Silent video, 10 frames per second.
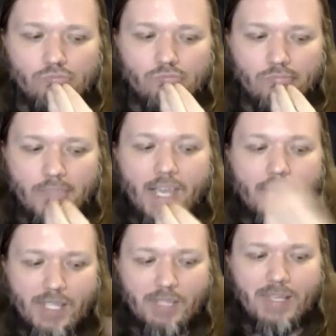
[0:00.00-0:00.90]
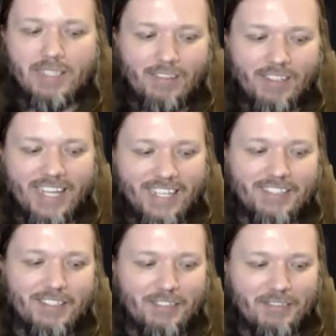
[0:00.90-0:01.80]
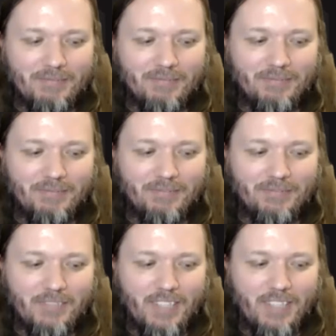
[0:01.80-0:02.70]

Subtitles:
yeah, that's my long answer. I'm